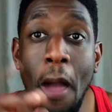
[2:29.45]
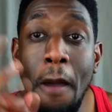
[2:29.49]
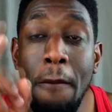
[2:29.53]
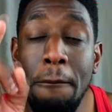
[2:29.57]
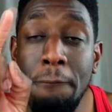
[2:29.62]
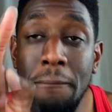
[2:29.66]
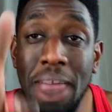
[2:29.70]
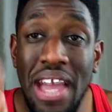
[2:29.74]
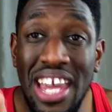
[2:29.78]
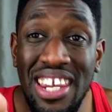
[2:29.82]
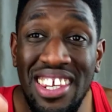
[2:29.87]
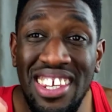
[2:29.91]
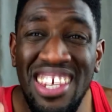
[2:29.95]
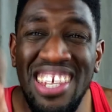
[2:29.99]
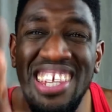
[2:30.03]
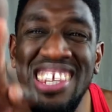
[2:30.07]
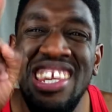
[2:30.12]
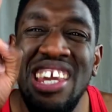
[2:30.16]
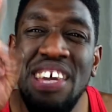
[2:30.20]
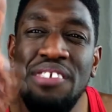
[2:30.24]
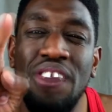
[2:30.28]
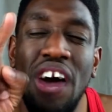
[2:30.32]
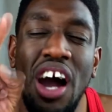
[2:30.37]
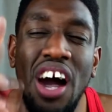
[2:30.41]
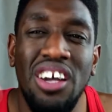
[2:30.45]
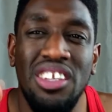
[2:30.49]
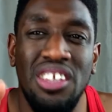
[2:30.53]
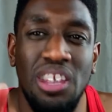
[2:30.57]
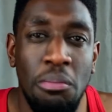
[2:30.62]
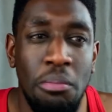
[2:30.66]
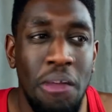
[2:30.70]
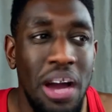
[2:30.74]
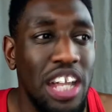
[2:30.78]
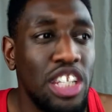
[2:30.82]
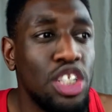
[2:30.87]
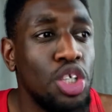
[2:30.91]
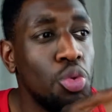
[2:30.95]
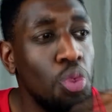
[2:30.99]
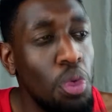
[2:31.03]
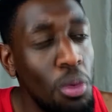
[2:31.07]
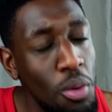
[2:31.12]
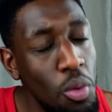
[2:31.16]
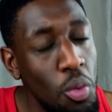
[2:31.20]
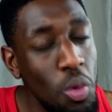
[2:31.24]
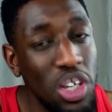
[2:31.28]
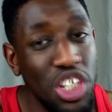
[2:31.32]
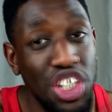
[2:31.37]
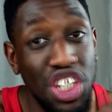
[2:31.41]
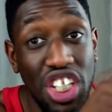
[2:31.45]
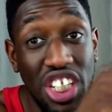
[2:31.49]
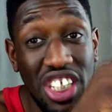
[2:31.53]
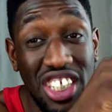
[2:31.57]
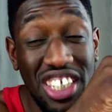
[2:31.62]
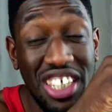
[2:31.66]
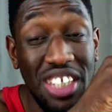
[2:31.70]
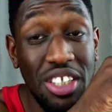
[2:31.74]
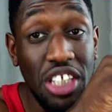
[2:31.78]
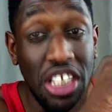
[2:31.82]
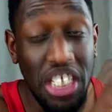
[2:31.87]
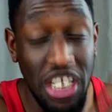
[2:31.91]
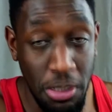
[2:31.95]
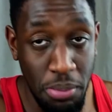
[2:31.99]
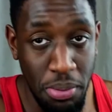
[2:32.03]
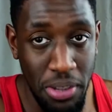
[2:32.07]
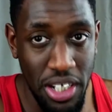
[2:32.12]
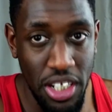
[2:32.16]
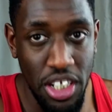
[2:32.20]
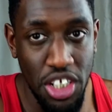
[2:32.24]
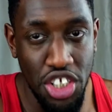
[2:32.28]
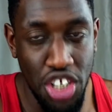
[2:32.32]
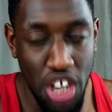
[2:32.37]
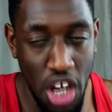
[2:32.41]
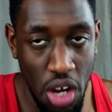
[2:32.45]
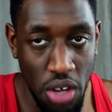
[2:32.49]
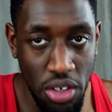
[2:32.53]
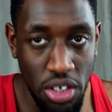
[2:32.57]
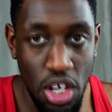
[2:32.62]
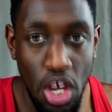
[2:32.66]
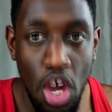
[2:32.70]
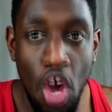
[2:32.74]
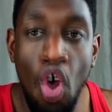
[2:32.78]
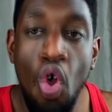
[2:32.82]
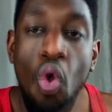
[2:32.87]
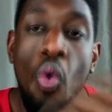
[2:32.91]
Men, never undermine your woman when she's disciplining the child.